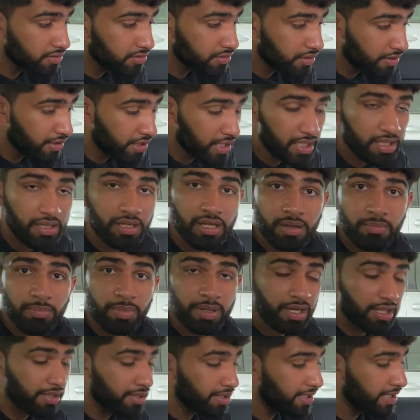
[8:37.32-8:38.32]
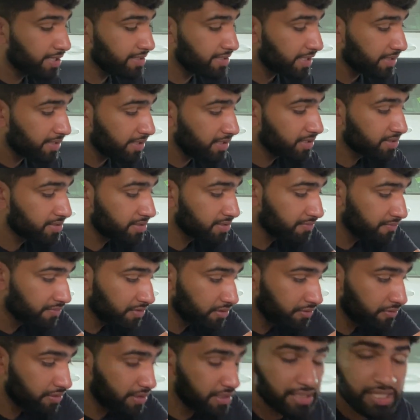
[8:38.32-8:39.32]
thing. But nonetheless, I think this is a
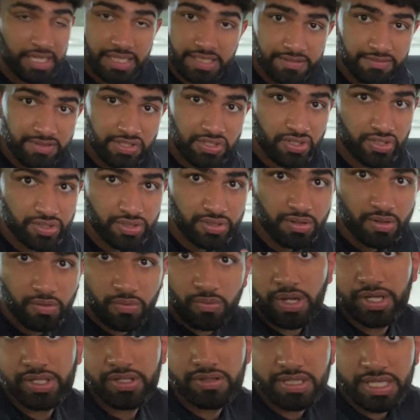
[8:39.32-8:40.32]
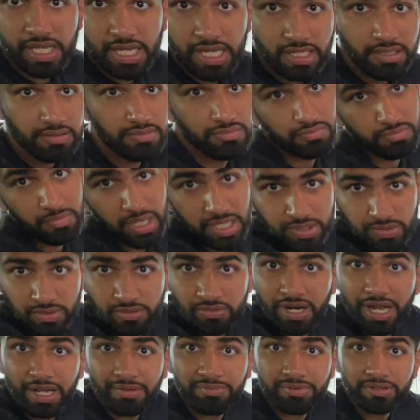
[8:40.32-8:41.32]
really nice feature. So while you can, might as well
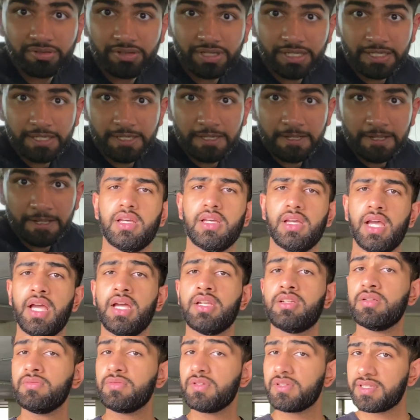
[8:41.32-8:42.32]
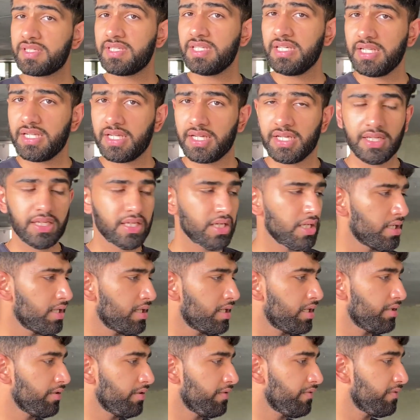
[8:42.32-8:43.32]
grab it, right? And in terms of seating,
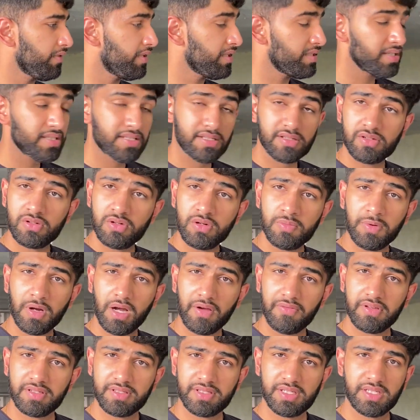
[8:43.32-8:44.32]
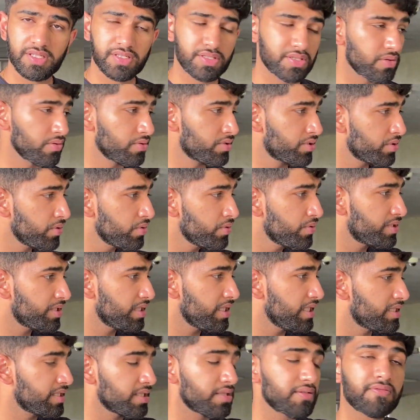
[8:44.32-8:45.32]
this is a coupe obviously, so 2
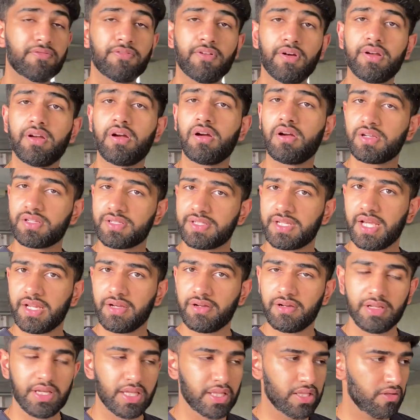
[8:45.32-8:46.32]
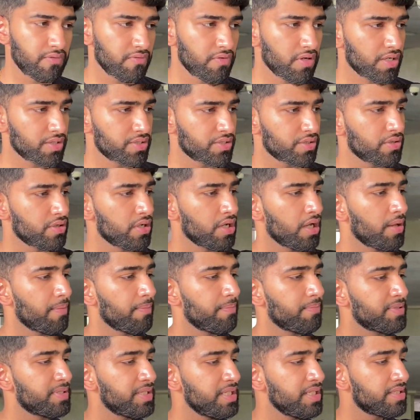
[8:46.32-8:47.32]
seats in the front are standard, and you've got your
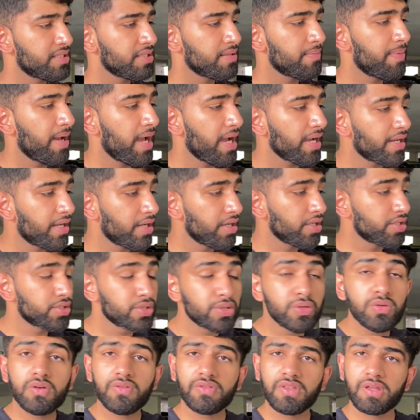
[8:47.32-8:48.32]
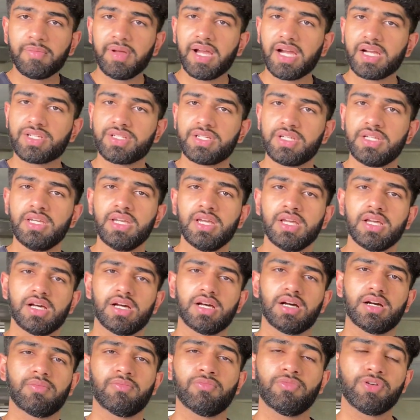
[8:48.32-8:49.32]
seats in the back here, 2 of them actually,
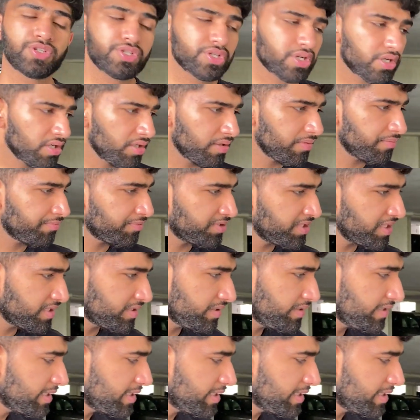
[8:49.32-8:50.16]
which are decently